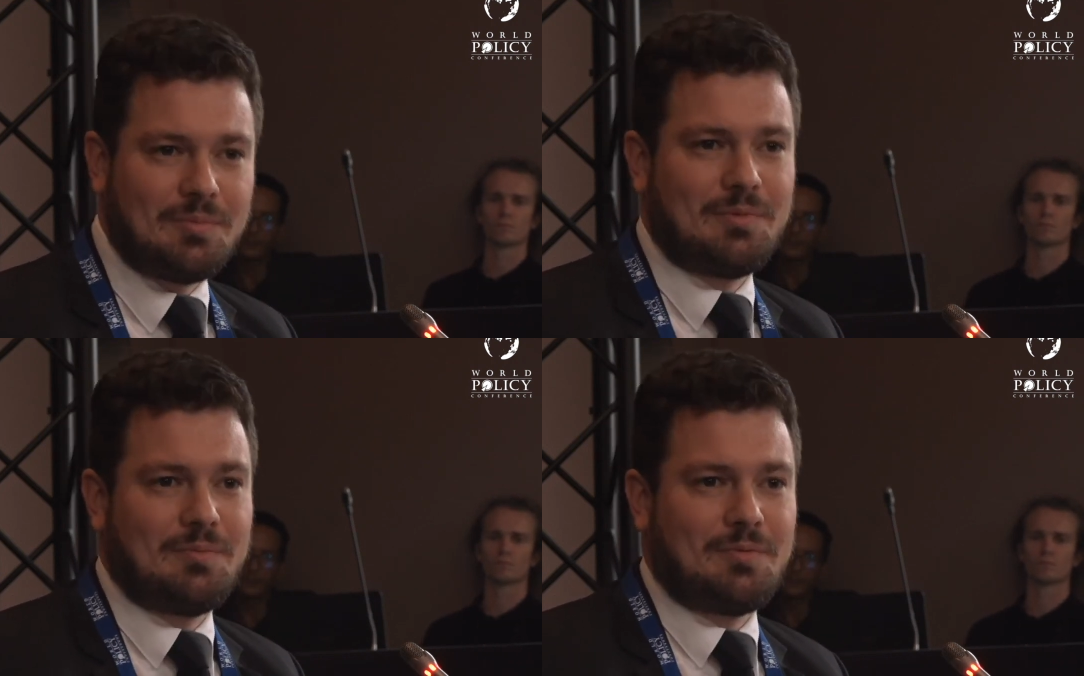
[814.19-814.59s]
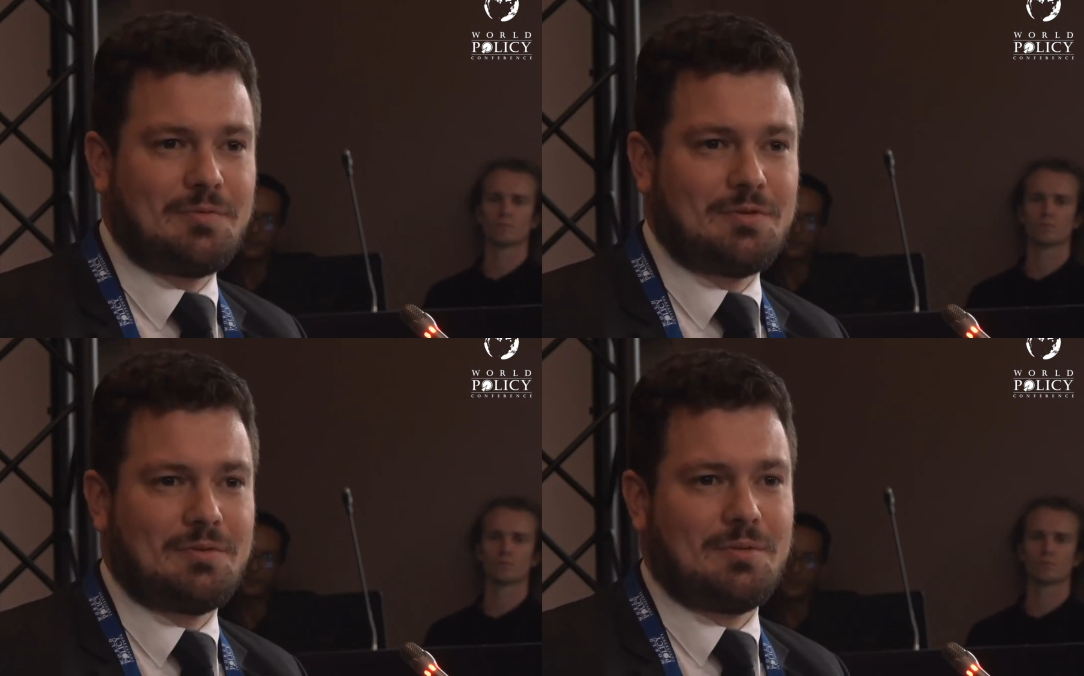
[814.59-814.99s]
Speaker 1: uh,
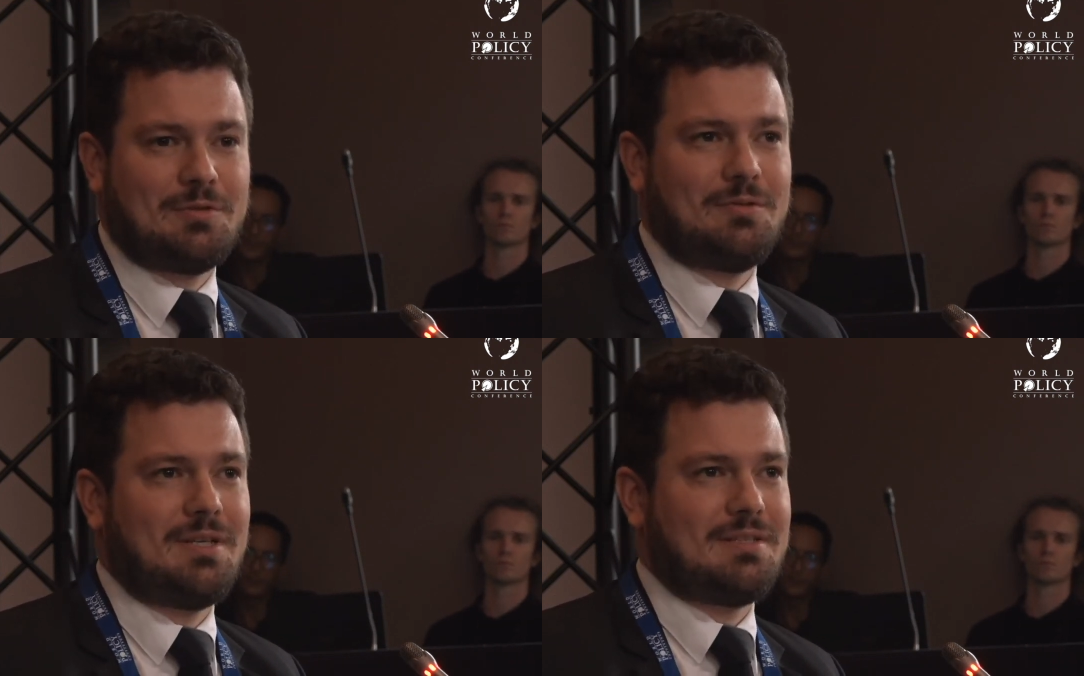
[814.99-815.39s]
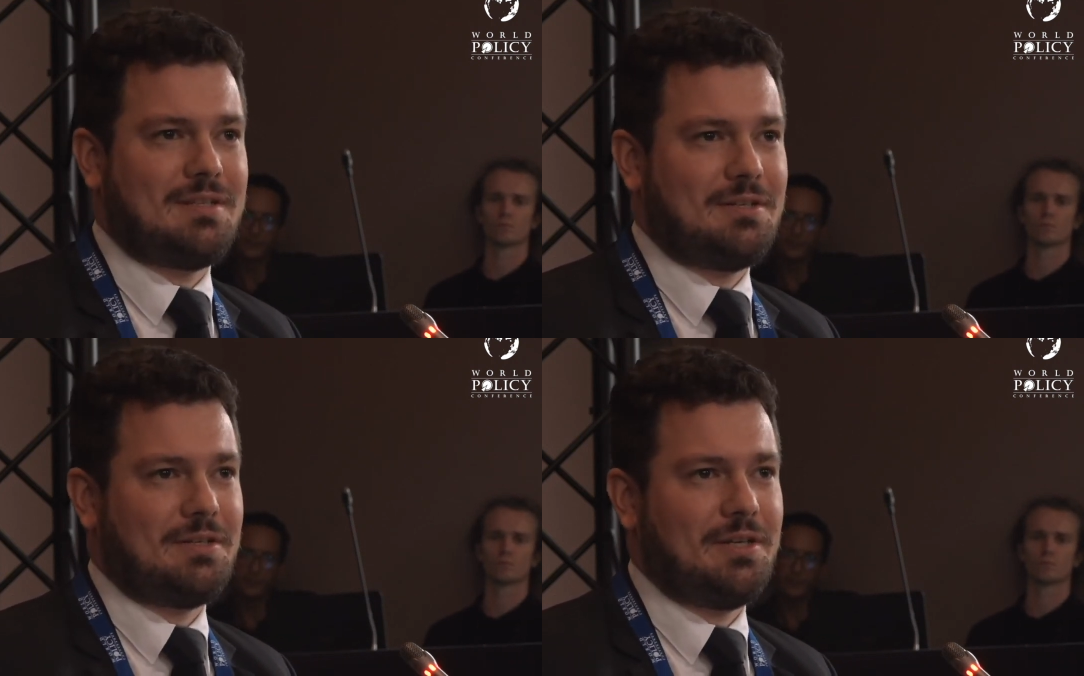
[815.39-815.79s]
Professor Masuda
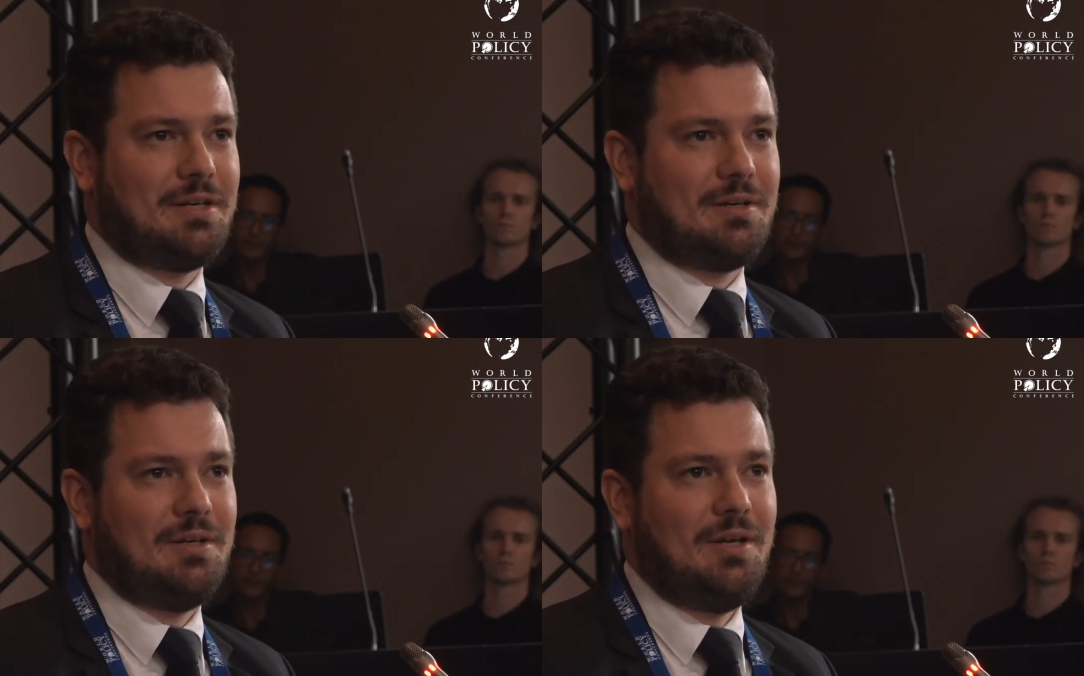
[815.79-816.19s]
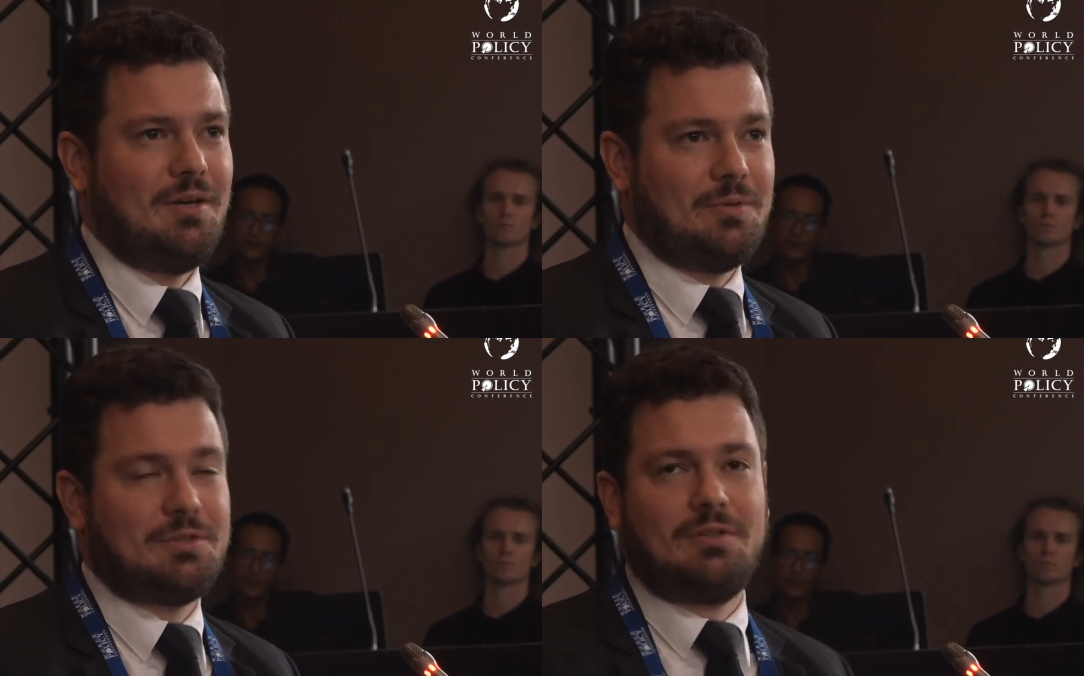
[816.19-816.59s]
said earlier,
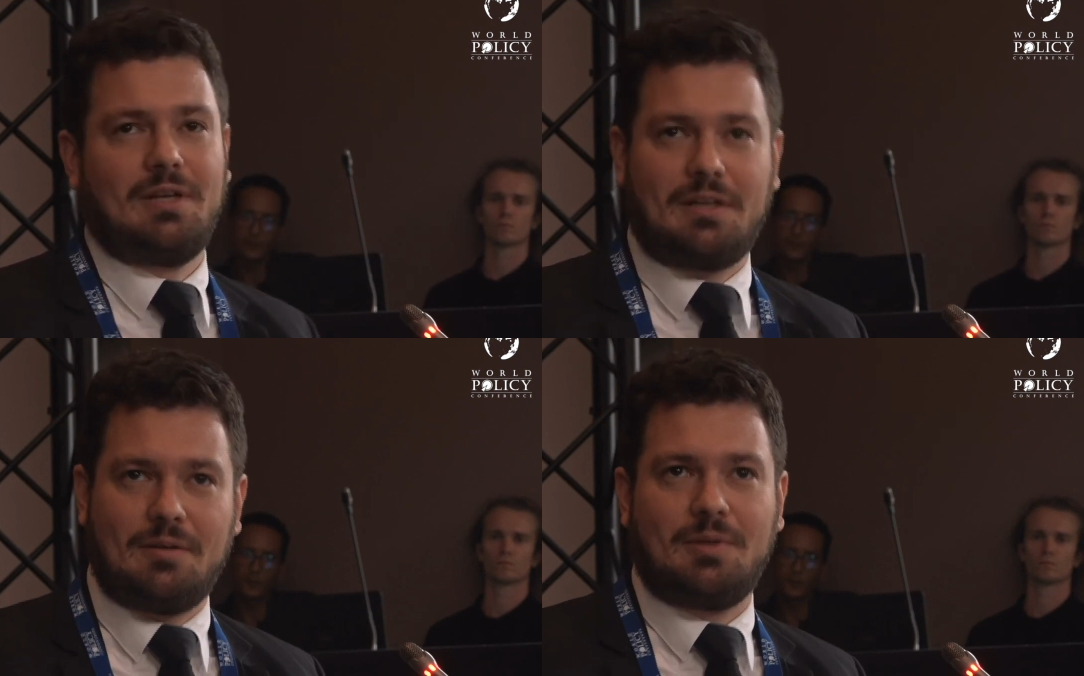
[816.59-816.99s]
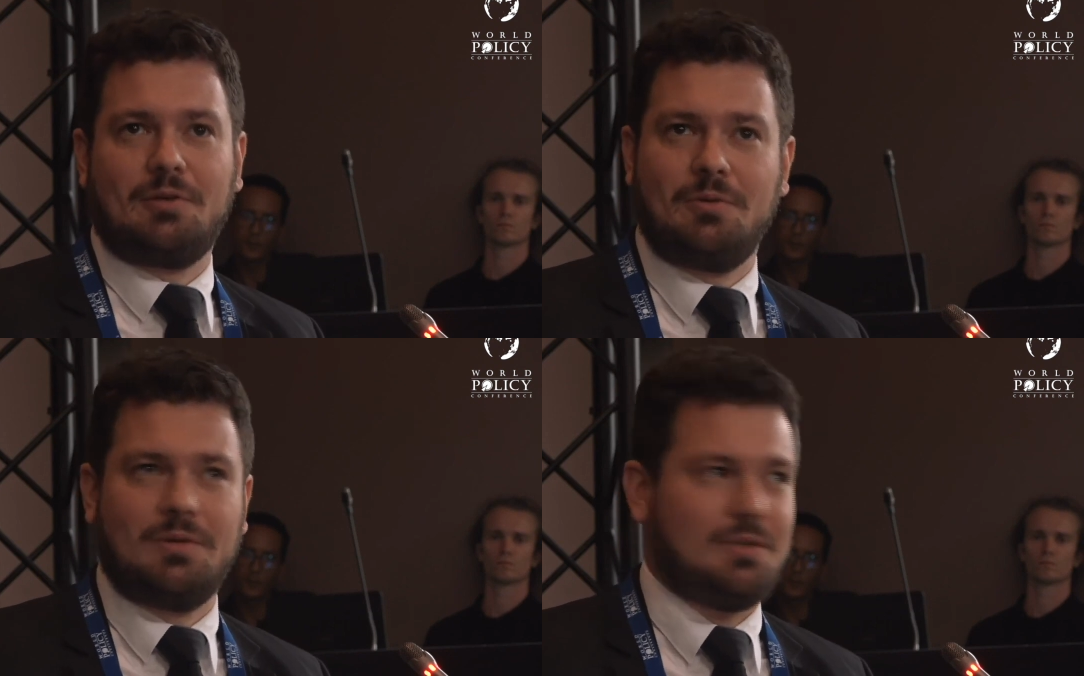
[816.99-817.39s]
we still like it to be
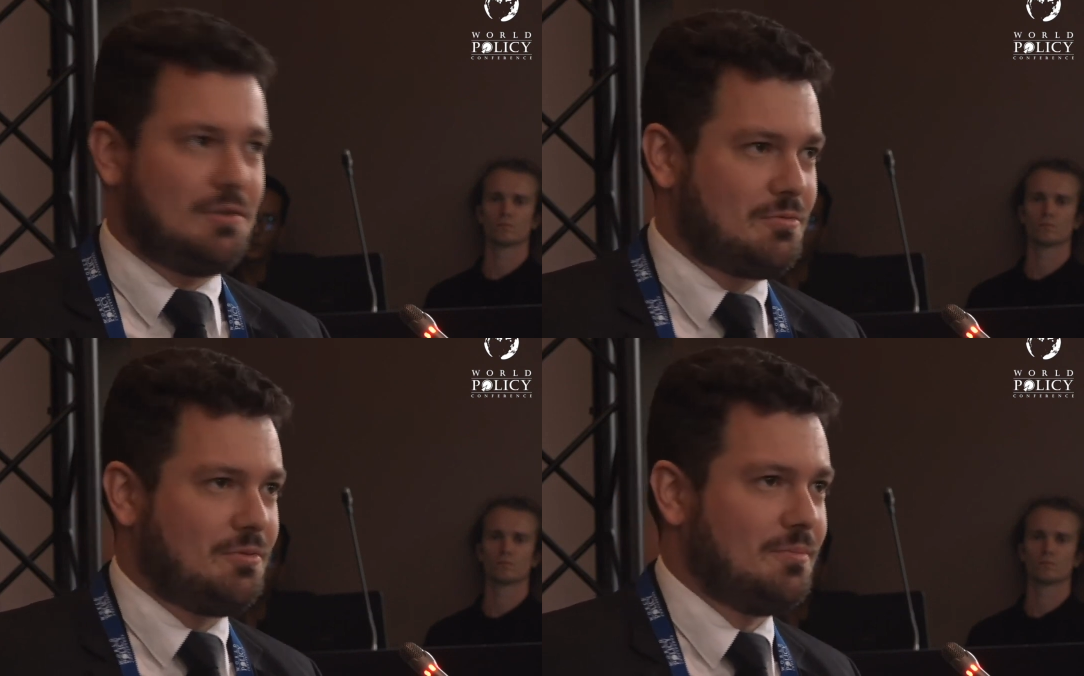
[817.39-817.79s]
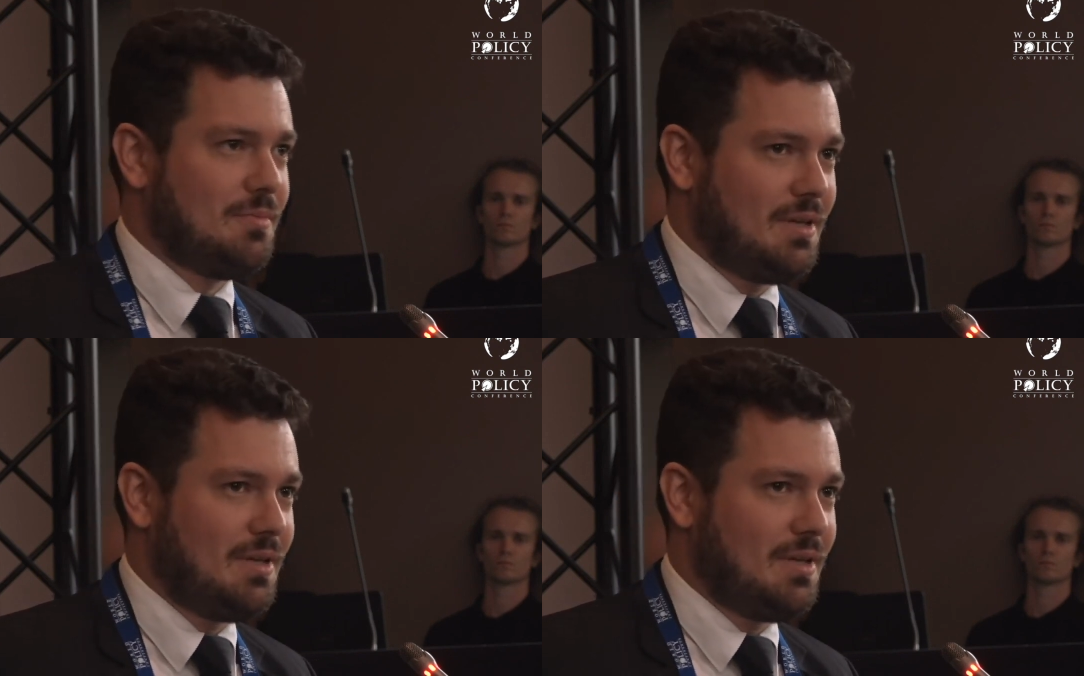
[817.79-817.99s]
cool in this room.